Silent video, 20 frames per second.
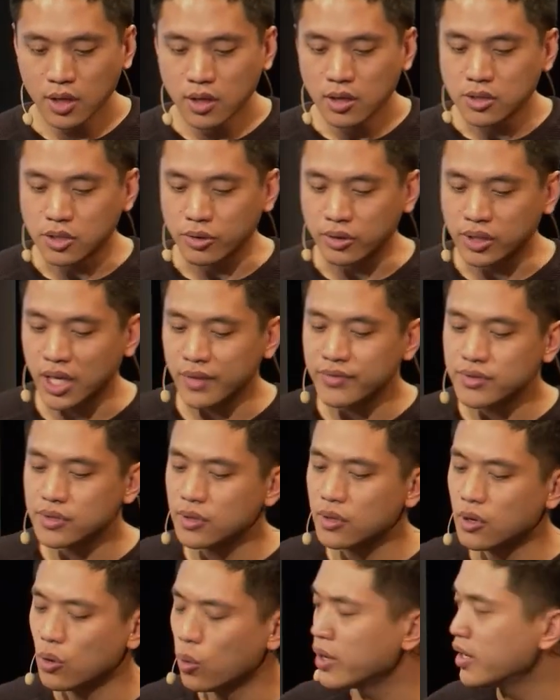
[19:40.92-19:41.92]
So it gives
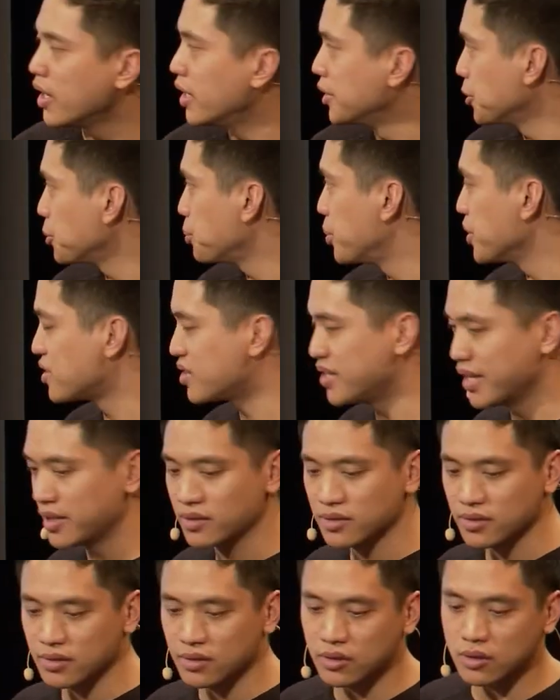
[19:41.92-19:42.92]
you
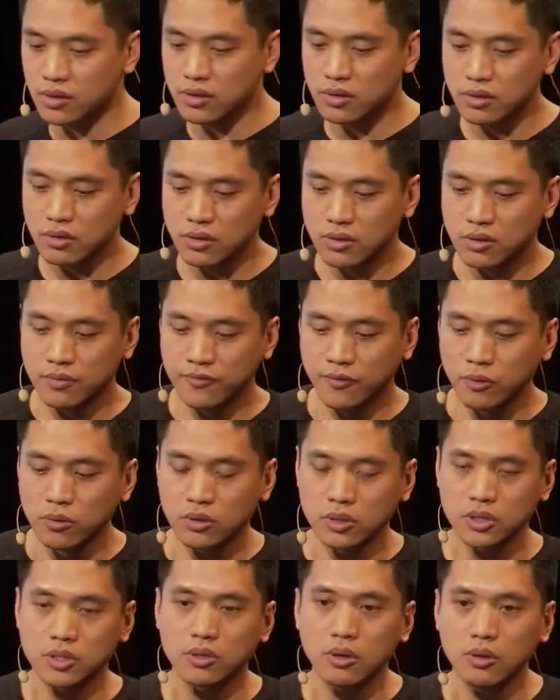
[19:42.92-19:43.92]
100% full
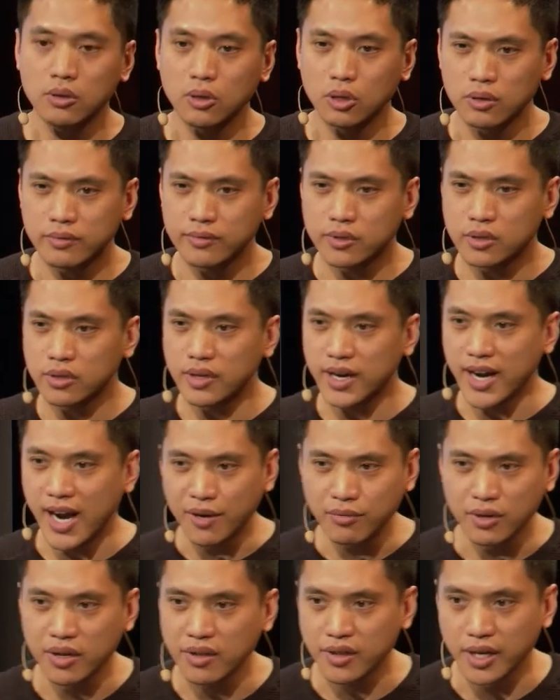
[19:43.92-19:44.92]
control over
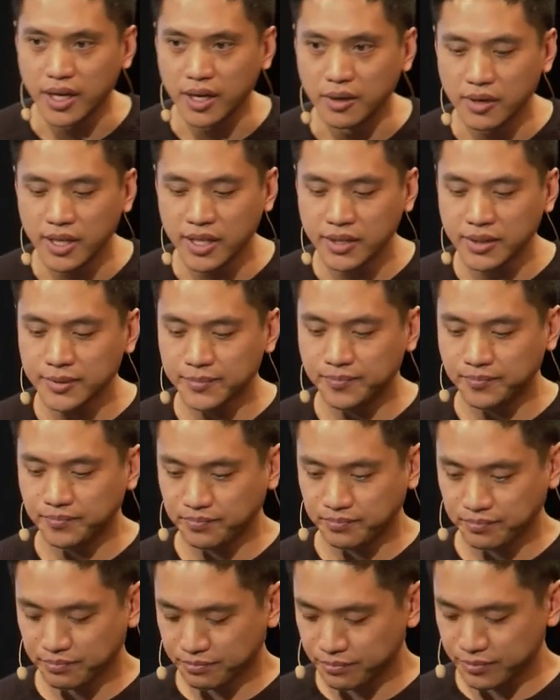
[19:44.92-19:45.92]
everything, right?
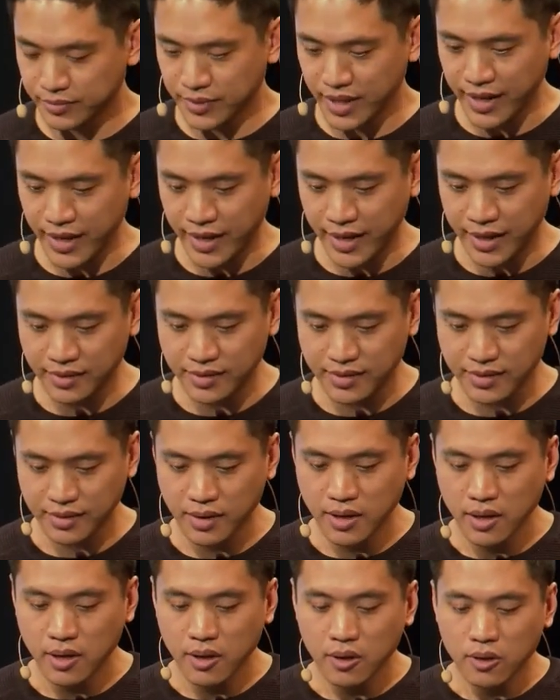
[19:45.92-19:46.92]
And
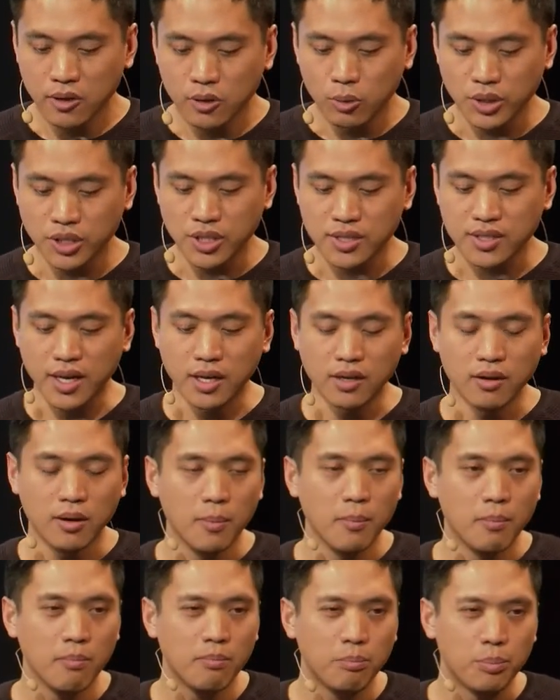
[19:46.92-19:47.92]
which is kind of
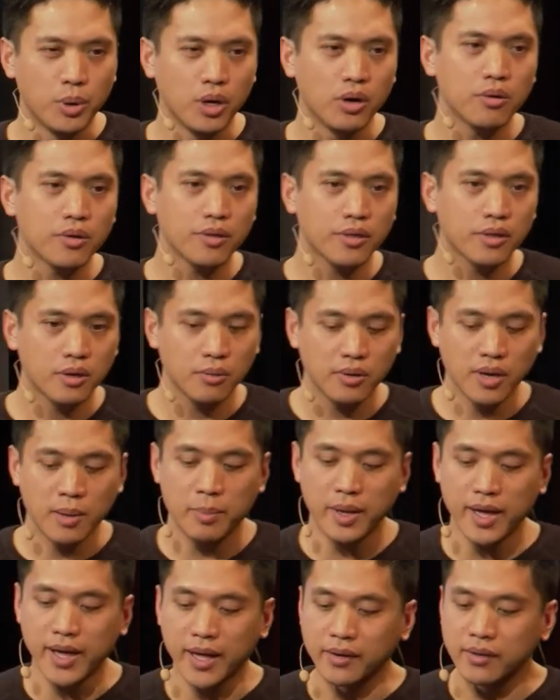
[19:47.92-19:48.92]
both good and
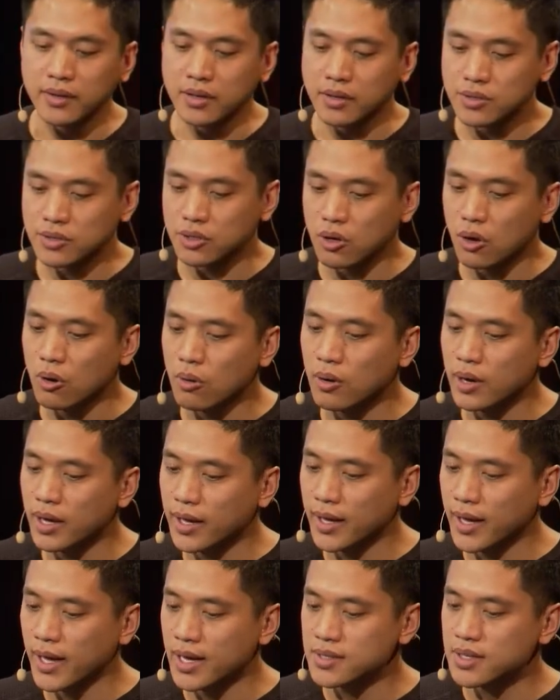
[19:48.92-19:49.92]
bad. So
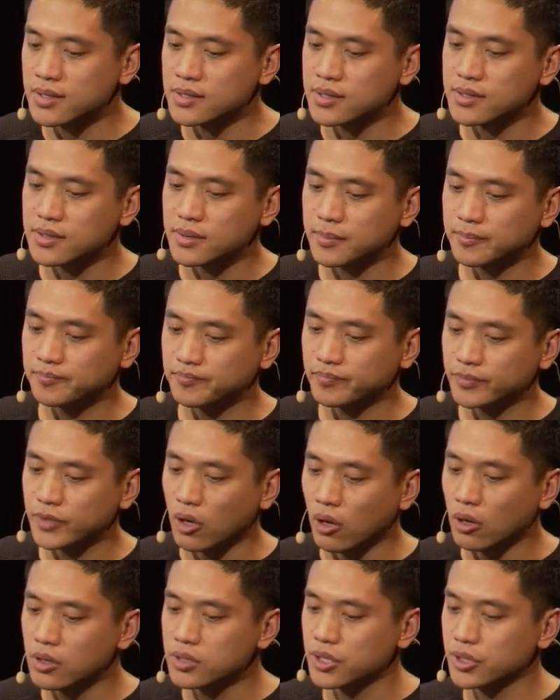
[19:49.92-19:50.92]
as it's
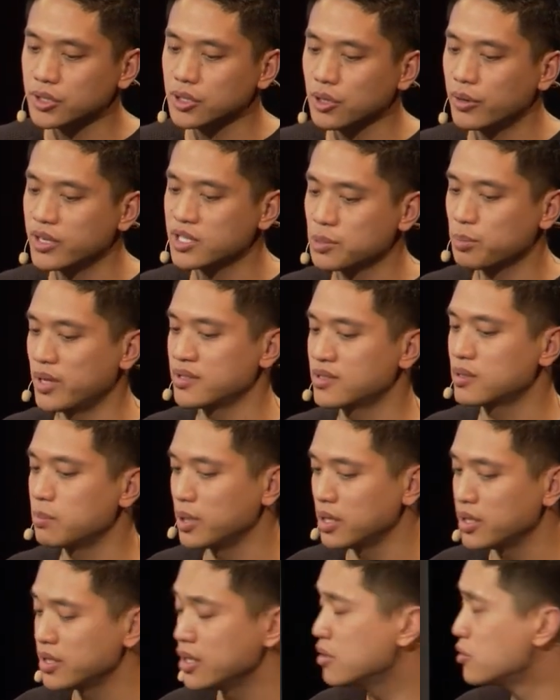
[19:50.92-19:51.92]
also your
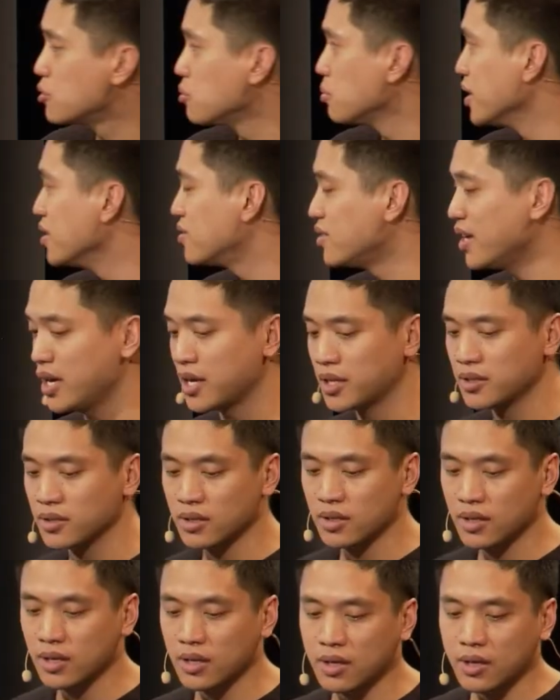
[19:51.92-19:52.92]
responsibility to maintain
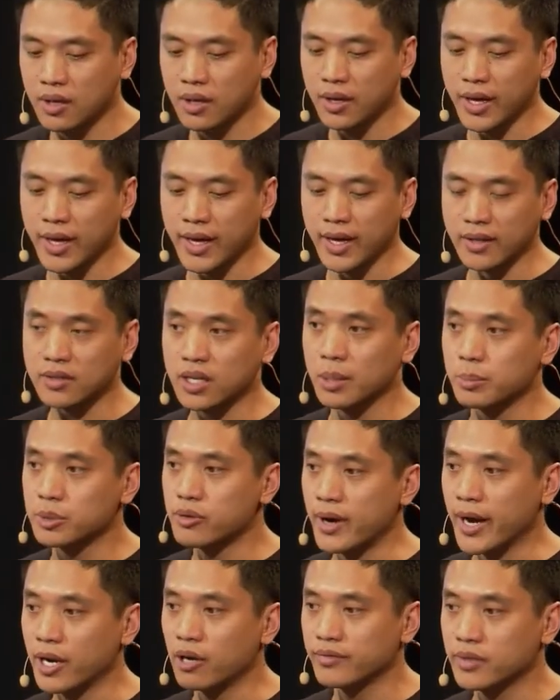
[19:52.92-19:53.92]
and keep
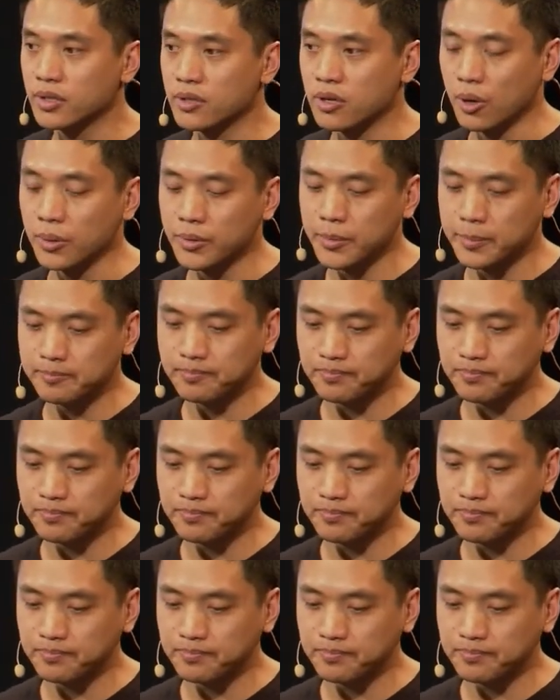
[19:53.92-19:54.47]
track of the code,